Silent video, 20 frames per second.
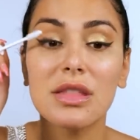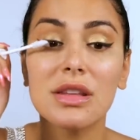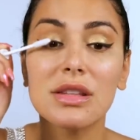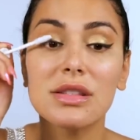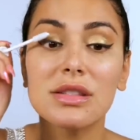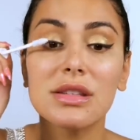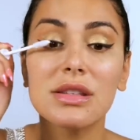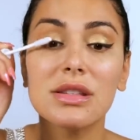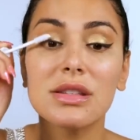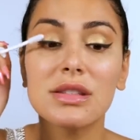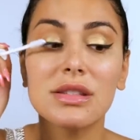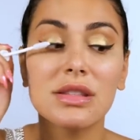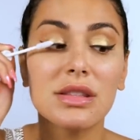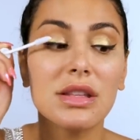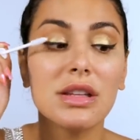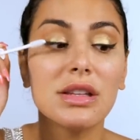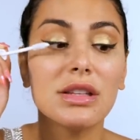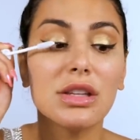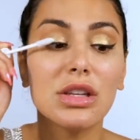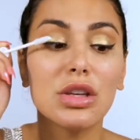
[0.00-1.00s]
This is
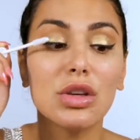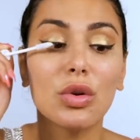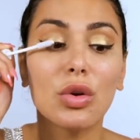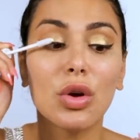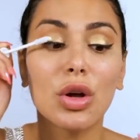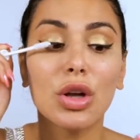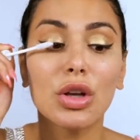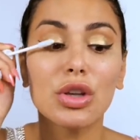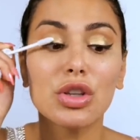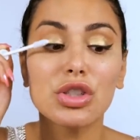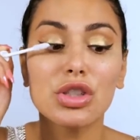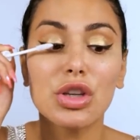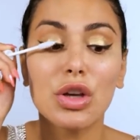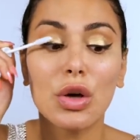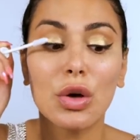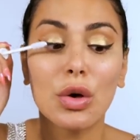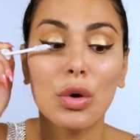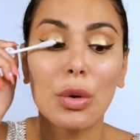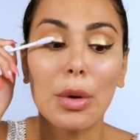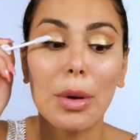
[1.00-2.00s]
the Dior
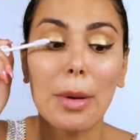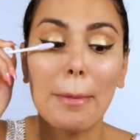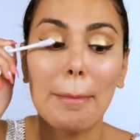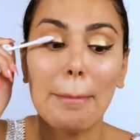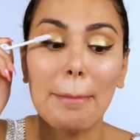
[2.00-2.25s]
Show